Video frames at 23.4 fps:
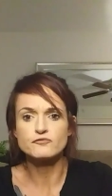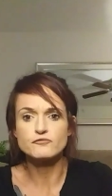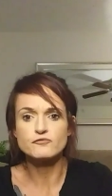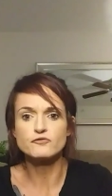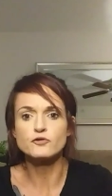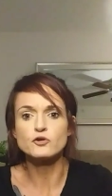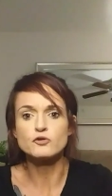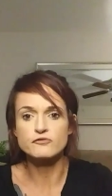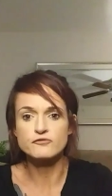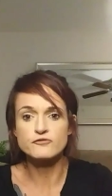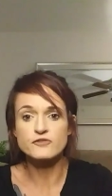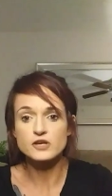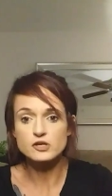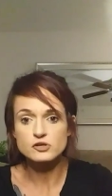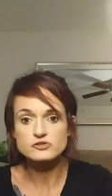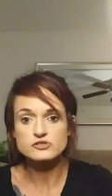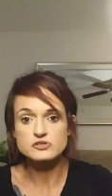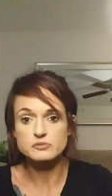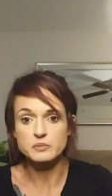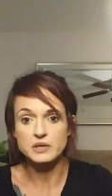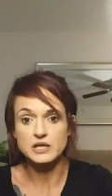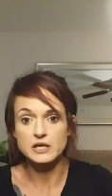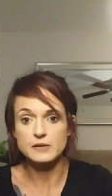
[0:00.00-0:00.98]

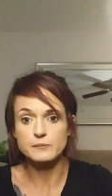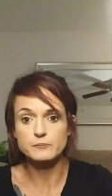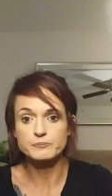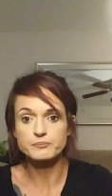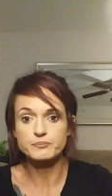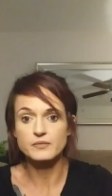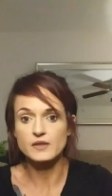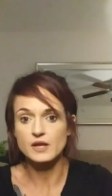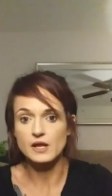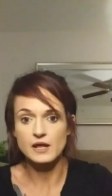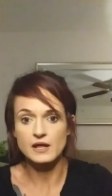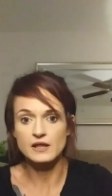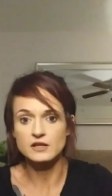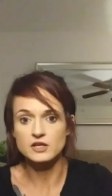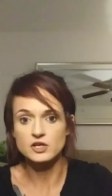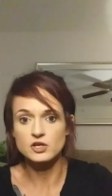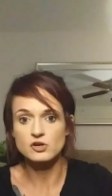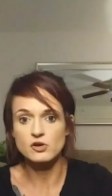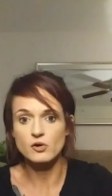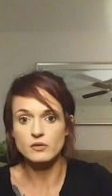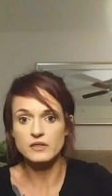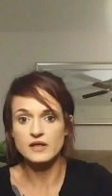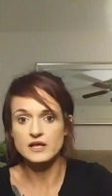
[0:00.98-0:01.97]
fulfills me. And,
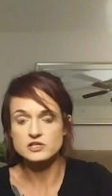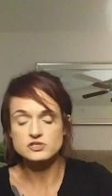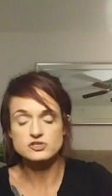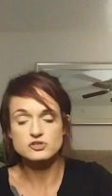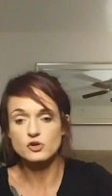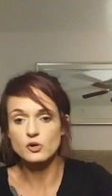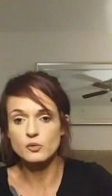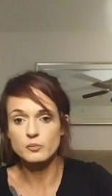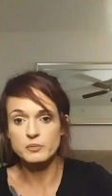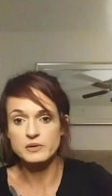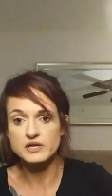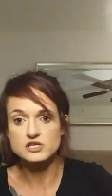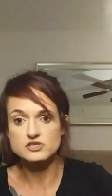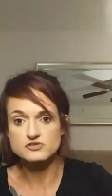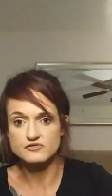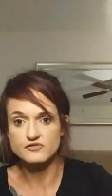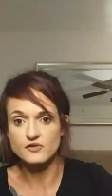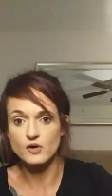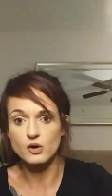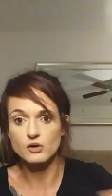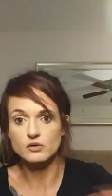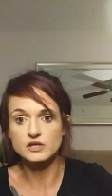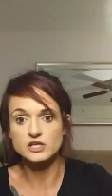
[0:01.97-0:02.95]
you know, that's nobody's
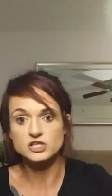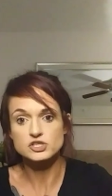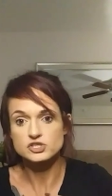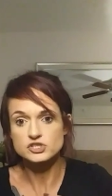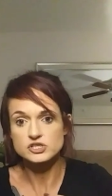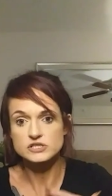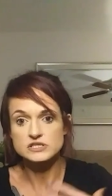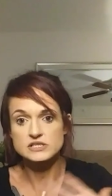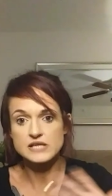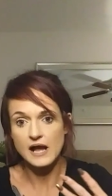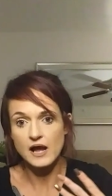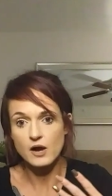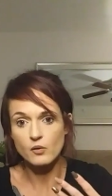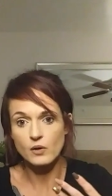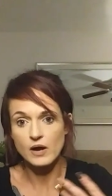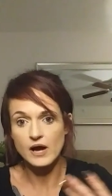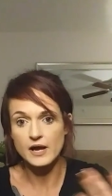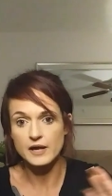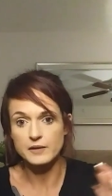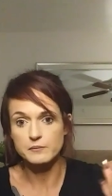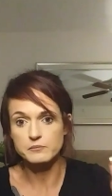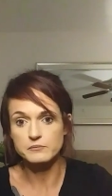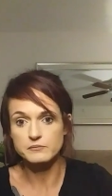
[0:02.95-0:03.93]
fault. It's just how
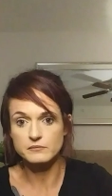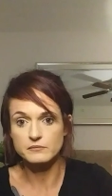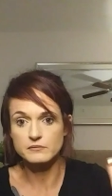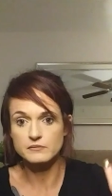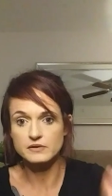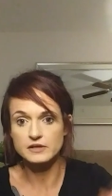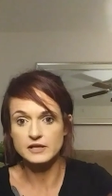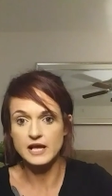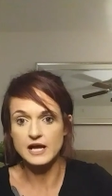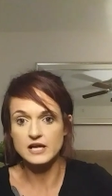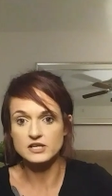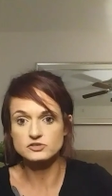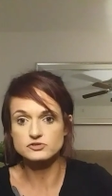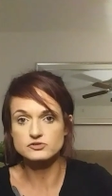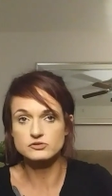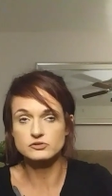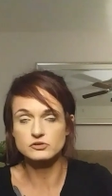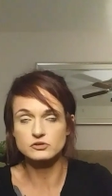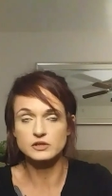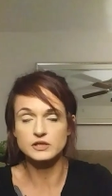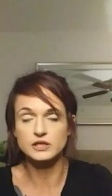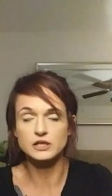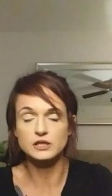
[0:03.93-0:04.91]
I'm
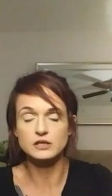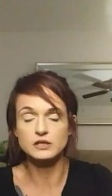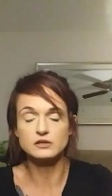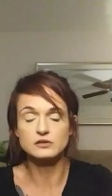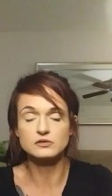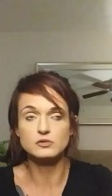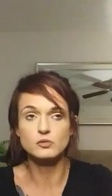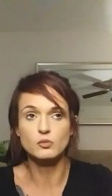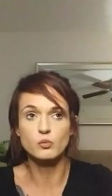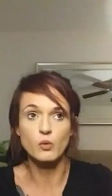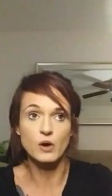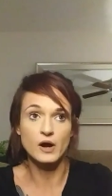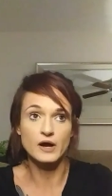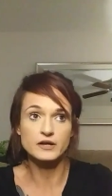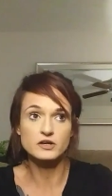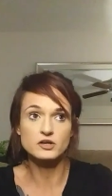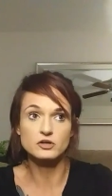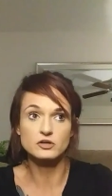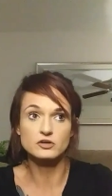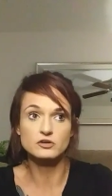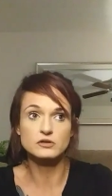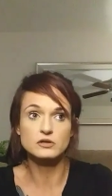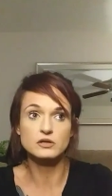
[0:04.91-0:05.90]
naturally
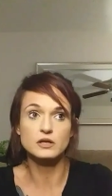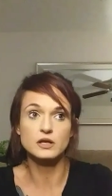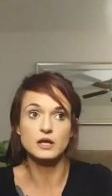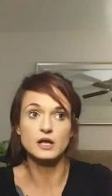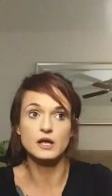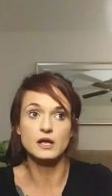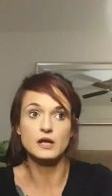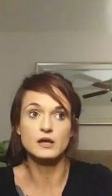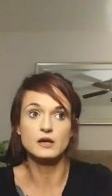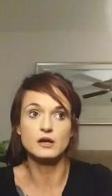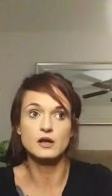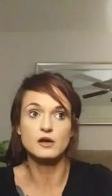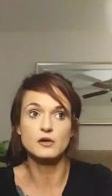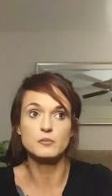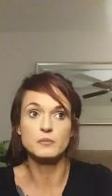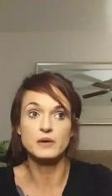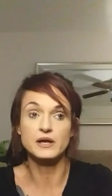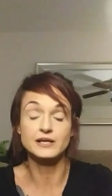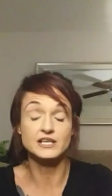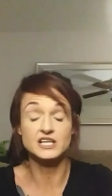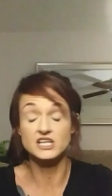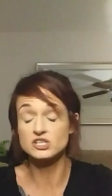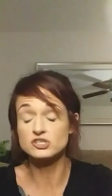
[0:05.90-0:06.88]
wired, and
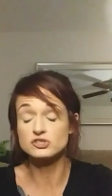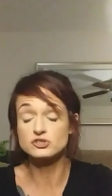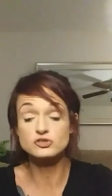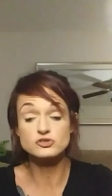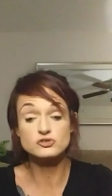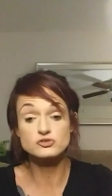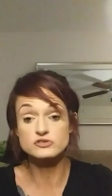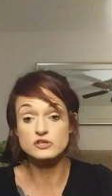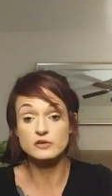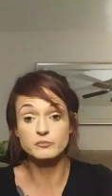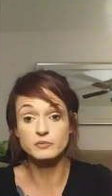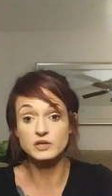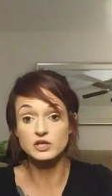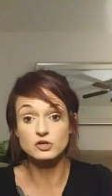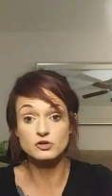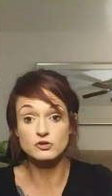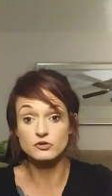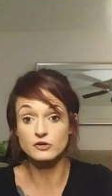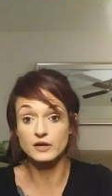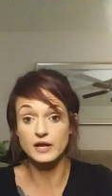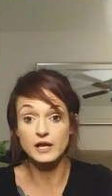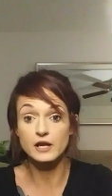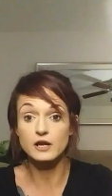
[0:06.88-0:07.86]
I need to do something
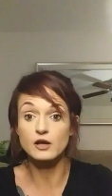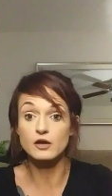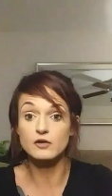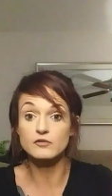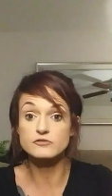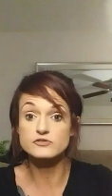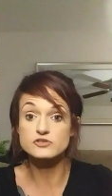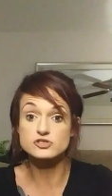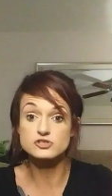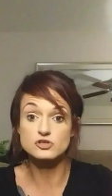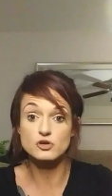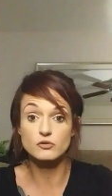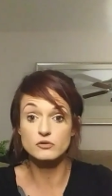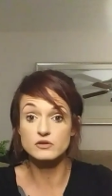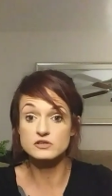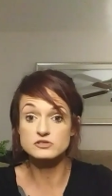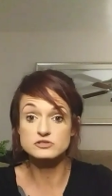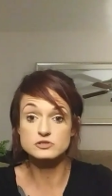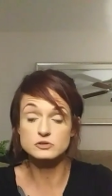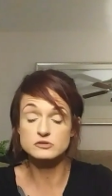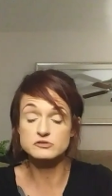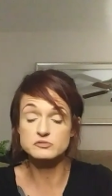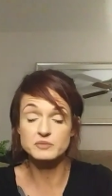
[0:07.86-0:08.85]
creative. So
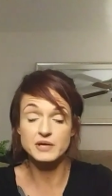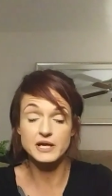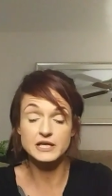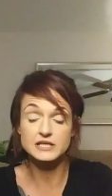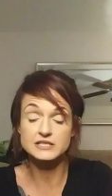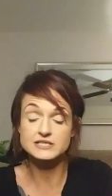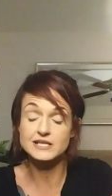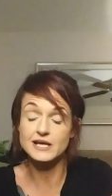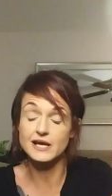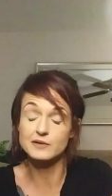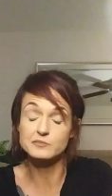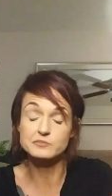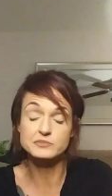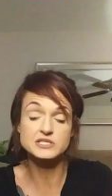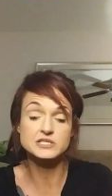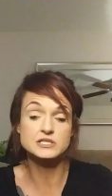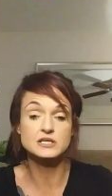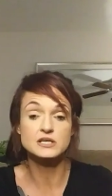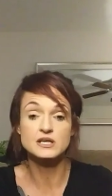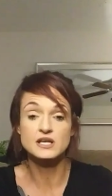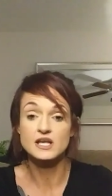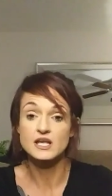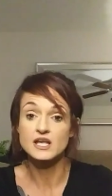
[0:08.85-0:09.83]
this was my
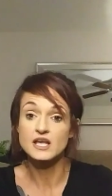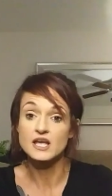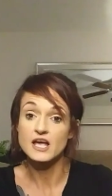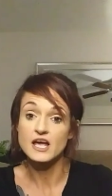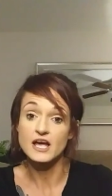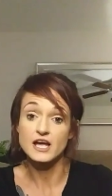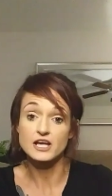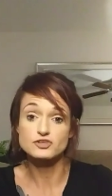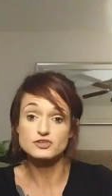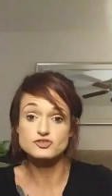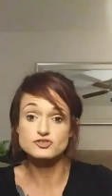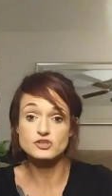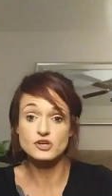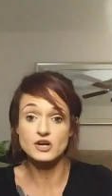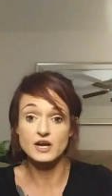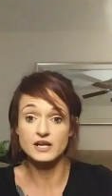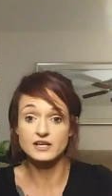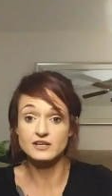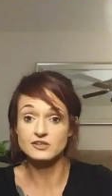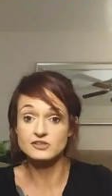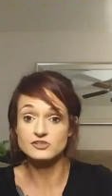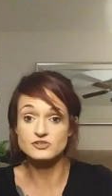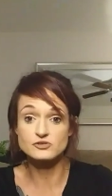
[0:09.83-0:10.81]
attempt at
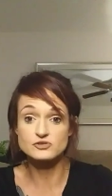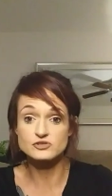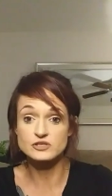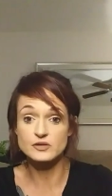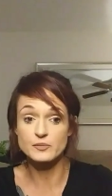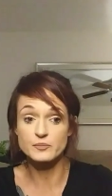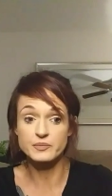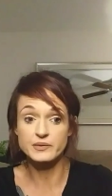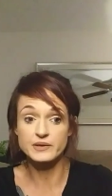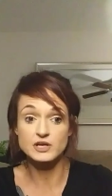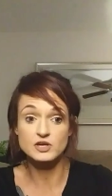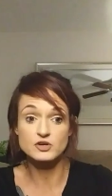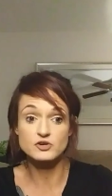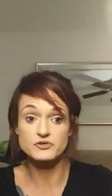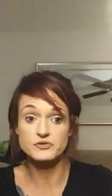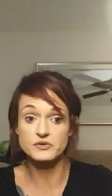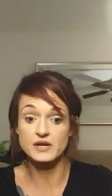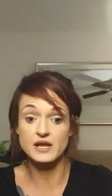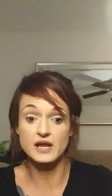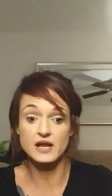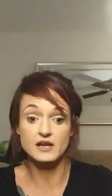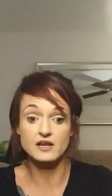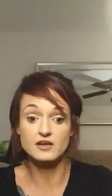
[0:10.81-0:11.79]
trying to do something
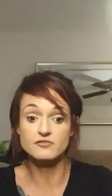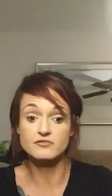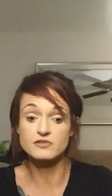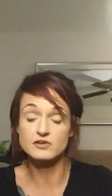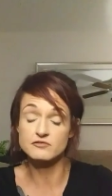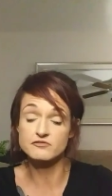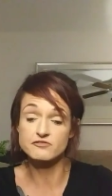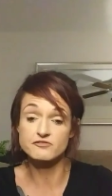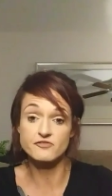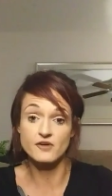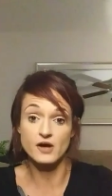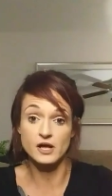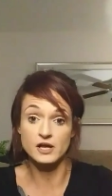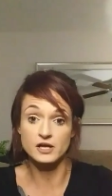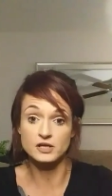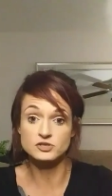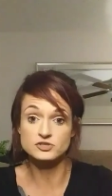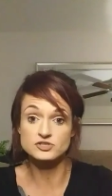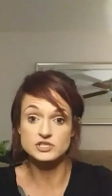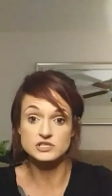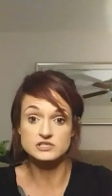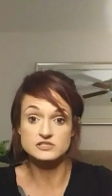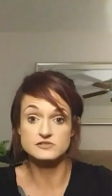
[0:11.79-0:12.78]
creative and
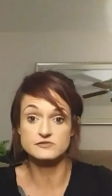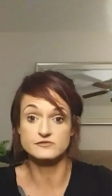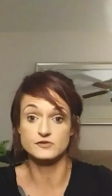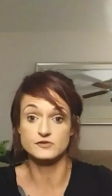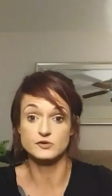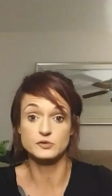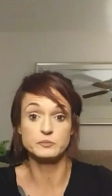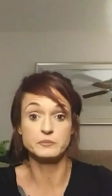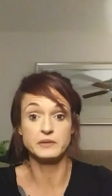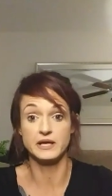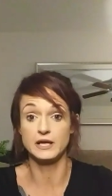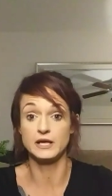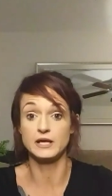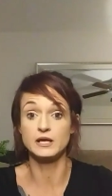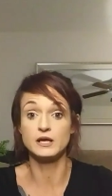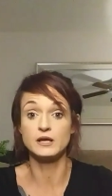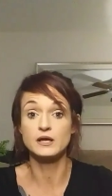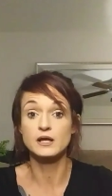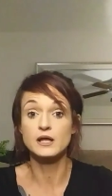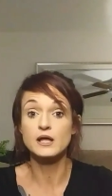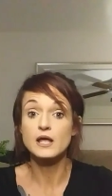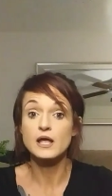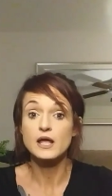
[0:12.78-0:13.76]
fun just for me,